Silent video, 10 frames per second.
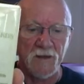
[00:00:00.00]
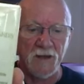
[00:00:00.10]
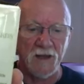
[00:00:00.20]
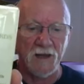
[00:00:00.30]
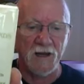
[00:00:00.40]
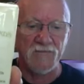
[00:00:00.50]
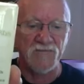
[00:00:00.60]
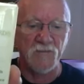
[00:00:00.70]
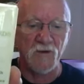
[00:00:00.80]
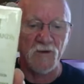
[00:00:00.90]
And I have
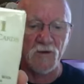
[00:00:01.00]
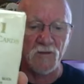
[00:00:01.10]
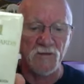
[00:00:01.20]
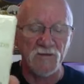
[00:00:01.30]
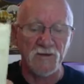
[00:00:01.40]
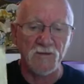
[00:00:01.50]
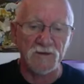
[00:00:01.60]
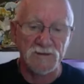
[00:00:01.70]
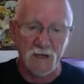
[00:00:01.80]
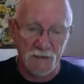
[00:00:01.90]
spoken with Zira
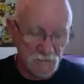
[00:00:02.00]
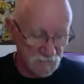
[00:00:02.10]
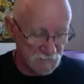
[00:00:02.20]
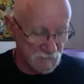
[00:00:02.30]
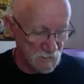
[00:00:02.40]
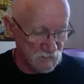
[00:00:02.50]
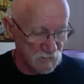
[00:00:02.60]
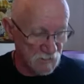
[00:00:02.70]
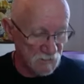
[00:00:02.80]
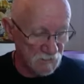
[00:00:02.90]

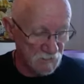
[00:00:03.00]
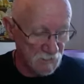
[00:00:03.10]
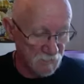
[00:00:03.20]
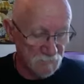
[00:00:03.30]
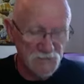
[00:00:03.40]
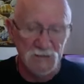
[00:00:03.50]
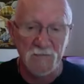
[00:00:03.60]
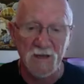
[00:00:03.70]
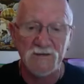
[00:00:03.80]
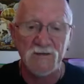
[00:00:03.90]
Starchild. She
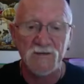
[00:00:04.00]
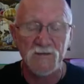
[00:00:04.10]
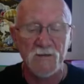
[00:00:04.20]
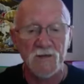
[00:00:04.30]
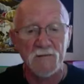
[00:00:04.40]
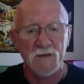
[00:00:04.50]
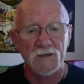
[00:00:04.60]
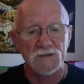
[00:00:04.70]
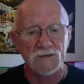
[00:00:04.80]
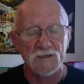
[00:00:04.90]
messaged me
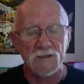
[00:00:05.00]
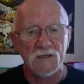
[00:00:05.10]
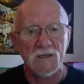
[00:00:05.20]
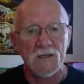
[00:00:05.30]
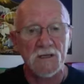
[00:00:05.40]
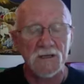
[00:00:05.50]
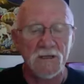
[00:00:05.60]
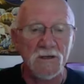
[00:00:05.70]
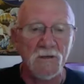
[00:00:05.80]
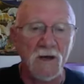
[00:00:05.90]
because she
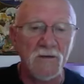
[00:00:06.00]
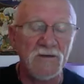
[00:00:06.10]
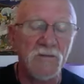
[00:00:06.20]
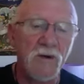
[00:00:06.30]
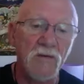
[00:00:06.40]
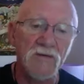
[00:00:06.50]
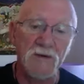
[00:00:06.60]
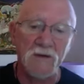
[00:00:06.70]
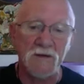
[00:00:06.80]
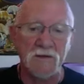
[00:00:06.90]
knew I was
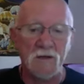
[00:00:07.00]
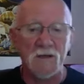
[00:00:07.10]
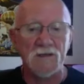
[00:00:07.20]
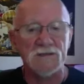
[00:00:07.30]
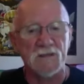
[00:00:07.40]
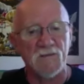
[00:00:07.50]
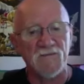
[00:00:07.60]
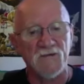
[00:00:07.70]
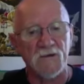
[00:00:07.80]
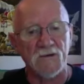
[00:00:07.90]
posting some
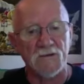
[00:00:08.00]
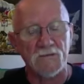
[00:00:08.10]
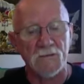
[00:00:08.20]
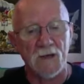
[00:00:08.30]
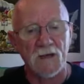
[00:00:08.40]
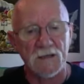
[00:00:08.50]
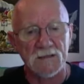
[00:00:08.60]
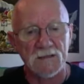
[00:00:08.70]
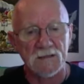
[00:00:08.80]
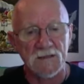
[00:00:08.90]
of her
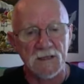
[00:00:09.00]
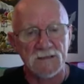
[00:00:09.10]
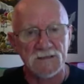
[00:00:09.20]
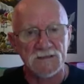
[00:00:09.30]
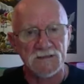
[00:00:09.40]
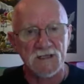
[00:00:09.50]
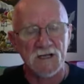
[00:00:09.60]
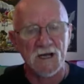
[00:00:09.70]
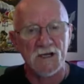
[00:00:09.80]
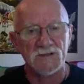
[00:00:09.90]
writings and teachings in the
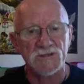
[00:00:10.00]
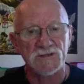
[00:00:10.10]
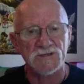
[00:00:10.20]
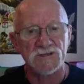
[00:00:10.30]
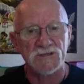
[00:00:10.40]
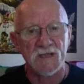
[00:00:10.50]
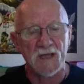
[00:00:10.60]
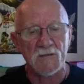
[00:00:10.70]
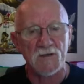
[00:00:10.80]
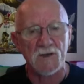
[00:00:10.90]
cards, and she
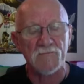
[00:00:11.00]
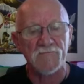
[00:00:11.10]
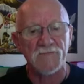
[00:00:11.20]
thanked me